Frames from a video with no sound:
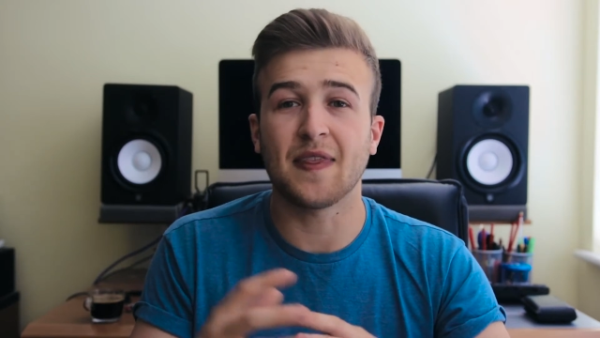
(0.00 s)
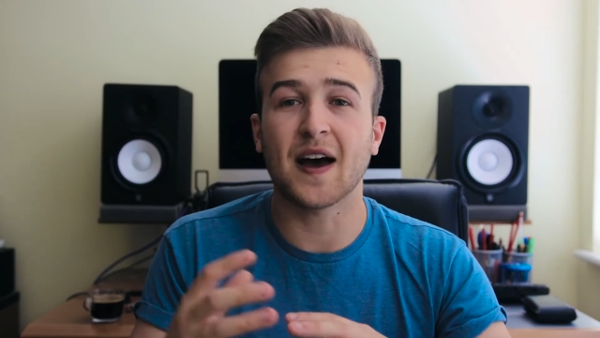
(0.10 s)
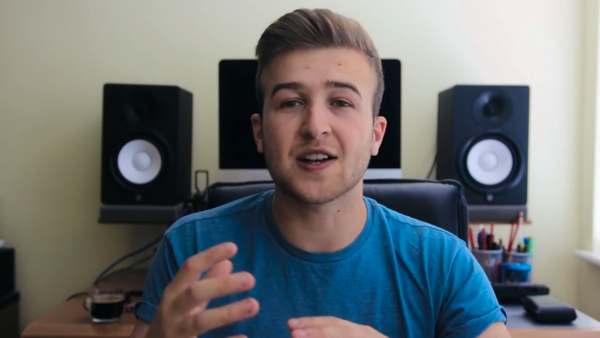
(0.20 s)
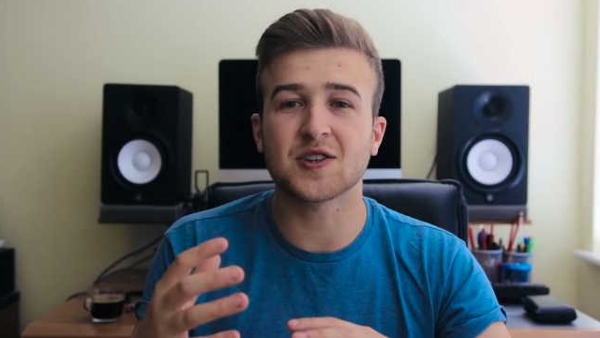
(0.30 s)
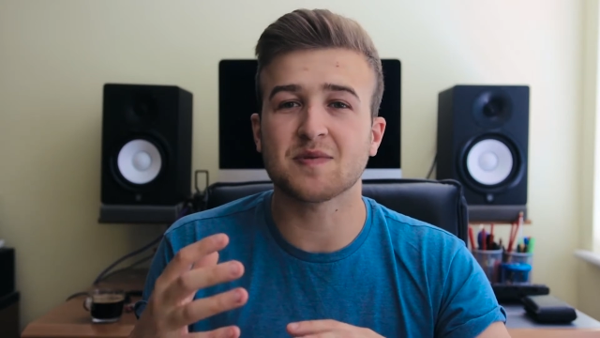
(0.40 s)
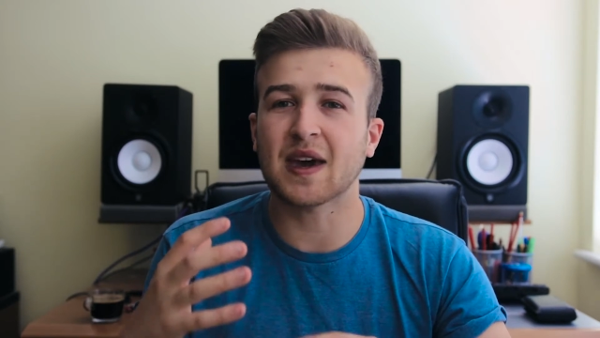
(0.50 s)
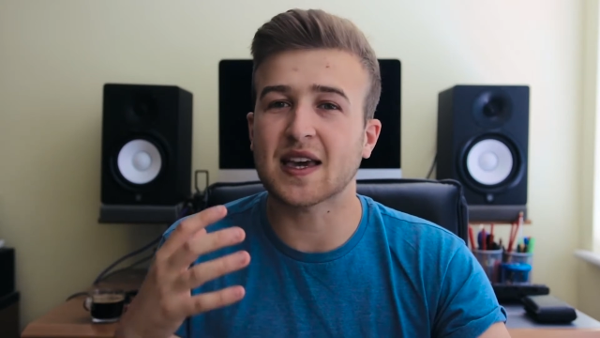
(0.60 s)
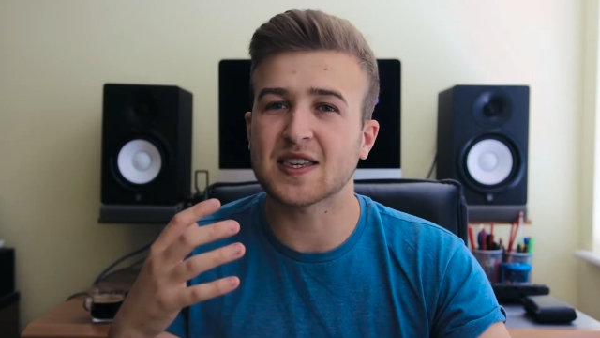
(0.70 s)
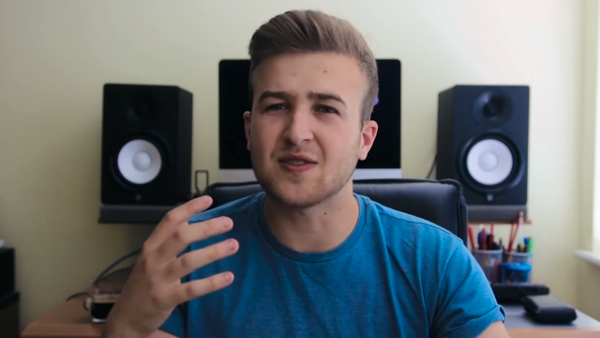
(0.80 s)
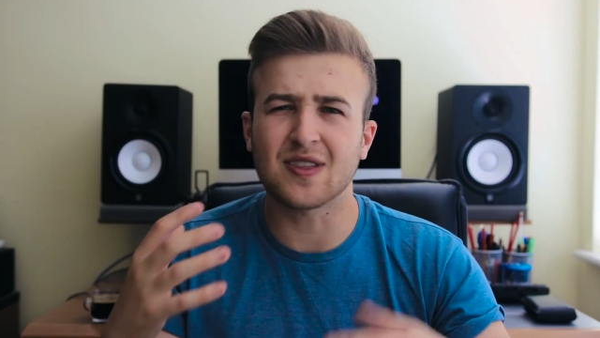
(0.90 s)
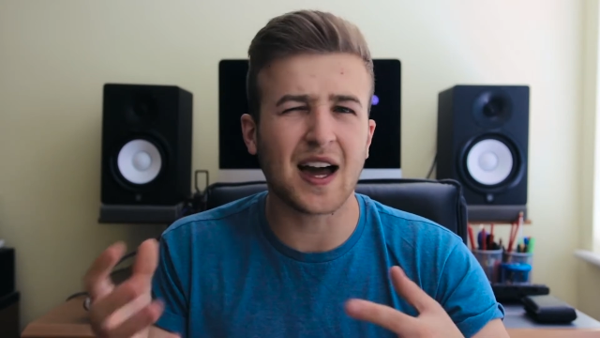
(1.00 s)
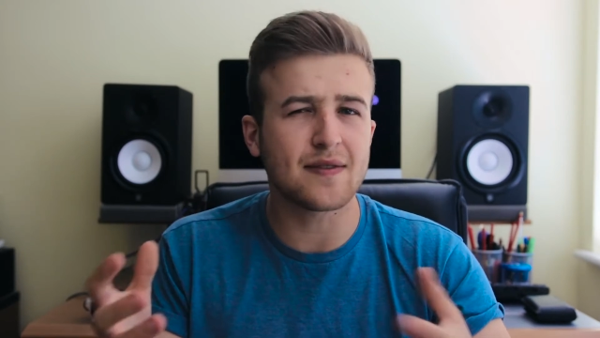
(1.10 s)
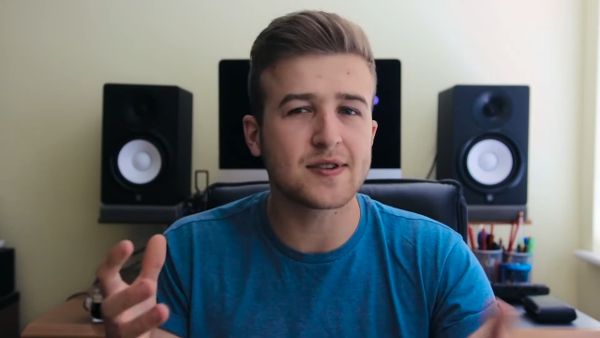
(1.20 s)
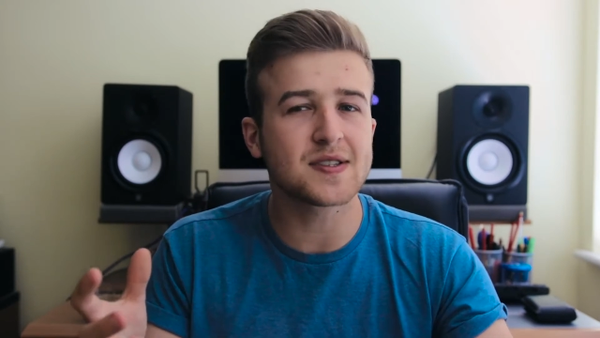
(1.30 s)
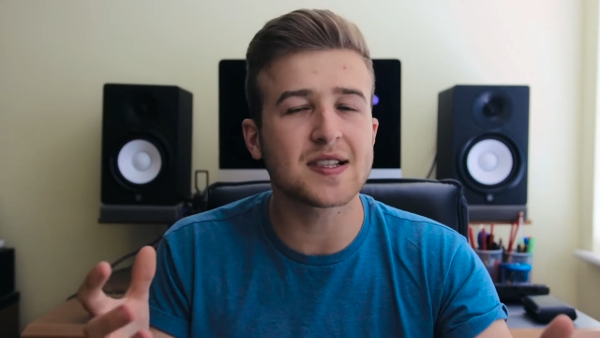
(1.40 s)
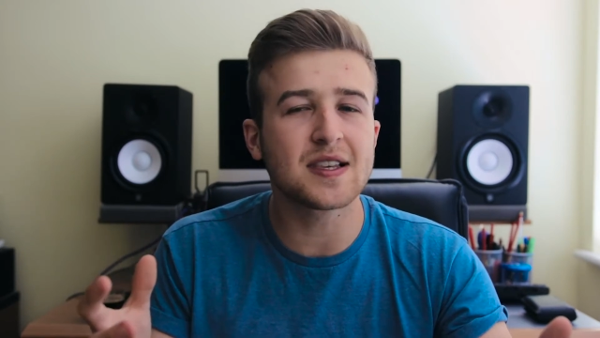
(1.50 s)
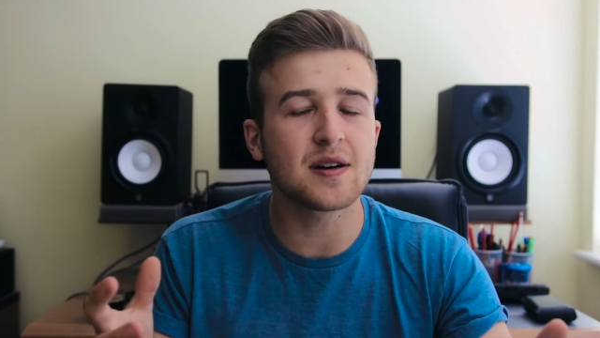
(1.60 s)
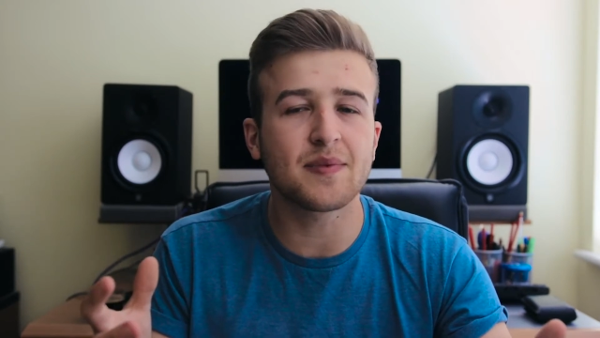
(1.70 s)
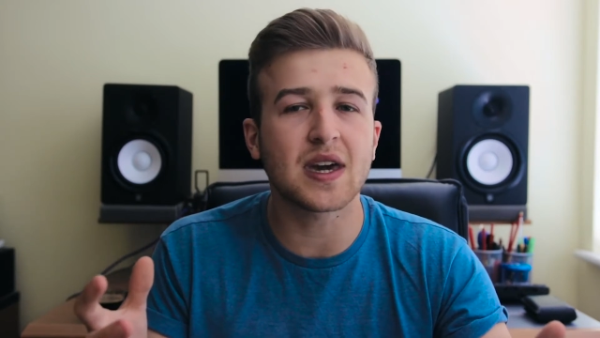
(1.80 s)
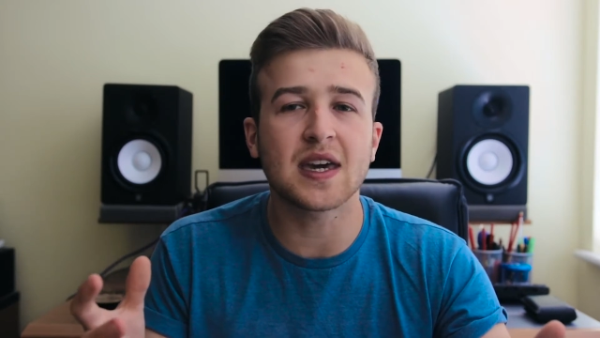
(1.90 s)
and that just makes your life just a
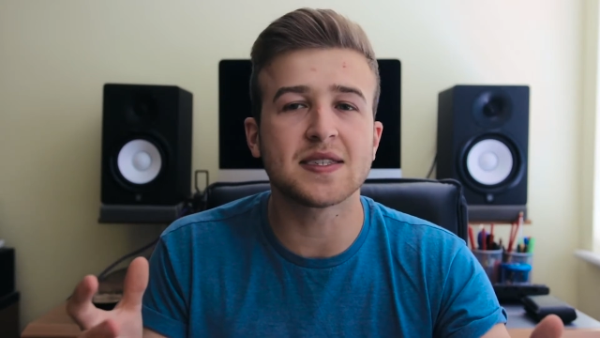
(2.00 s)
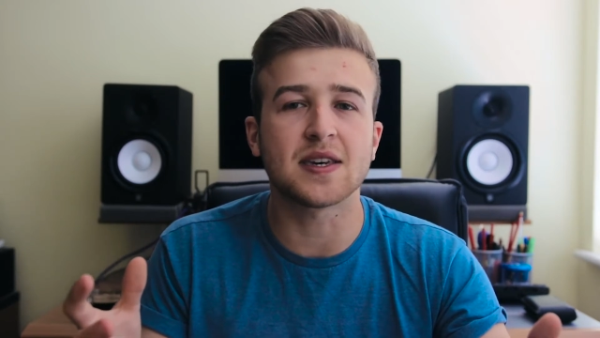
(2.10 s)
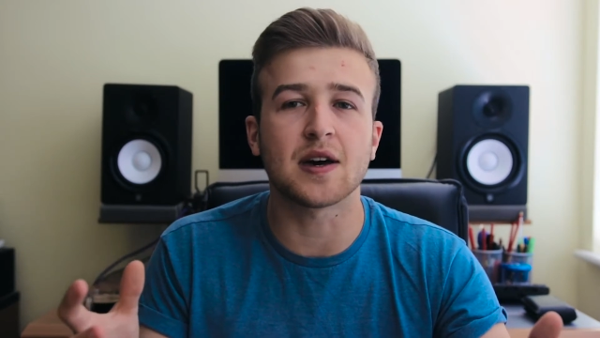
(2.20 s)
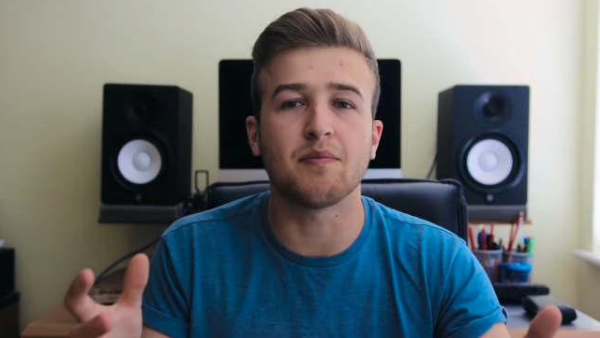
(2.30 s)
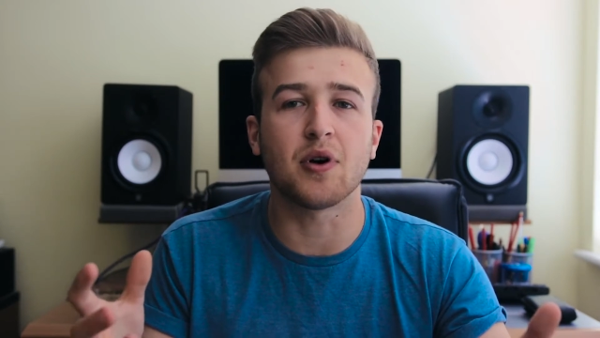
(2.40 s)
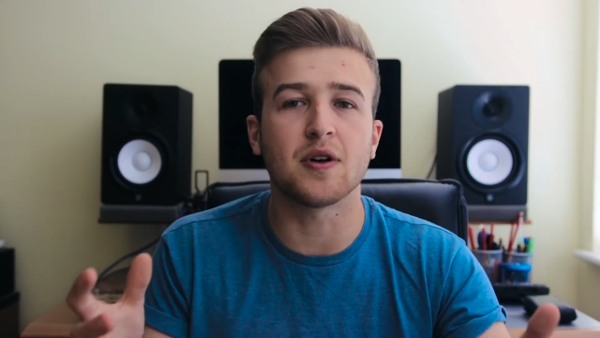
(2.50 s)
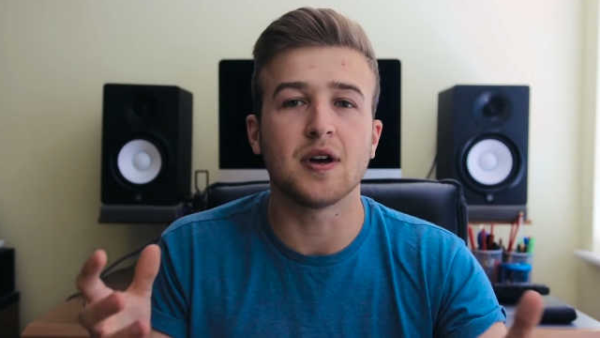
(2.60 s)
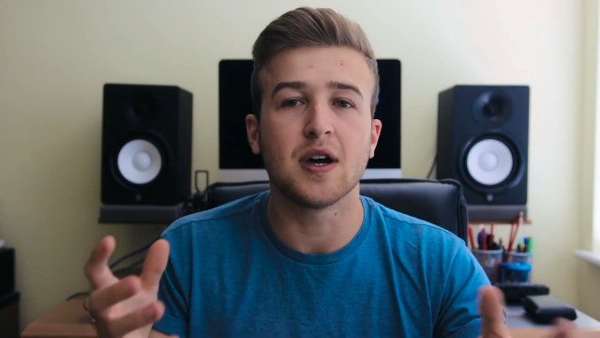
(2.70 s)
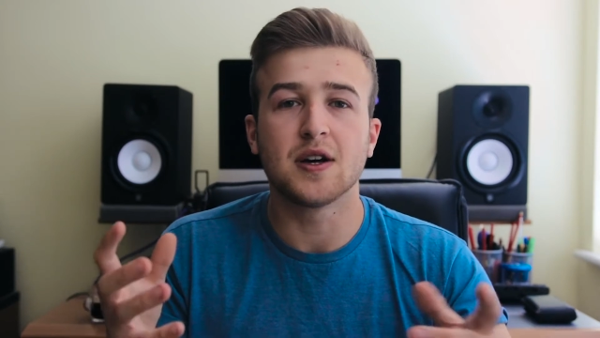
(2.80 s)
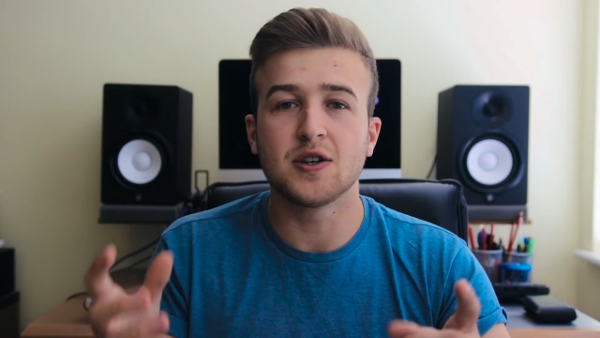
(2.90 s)
little bit easier. But